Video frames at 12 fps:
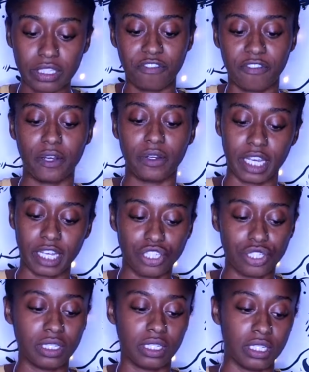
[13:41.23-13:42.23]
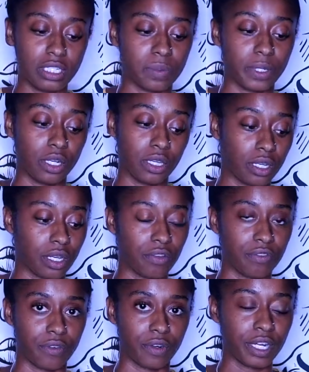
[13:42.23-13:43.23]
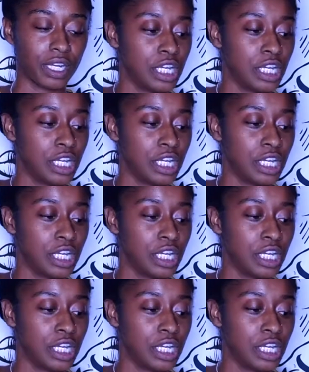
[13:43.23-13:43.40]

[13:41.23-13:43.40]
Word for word: the foundation it is we are looking for.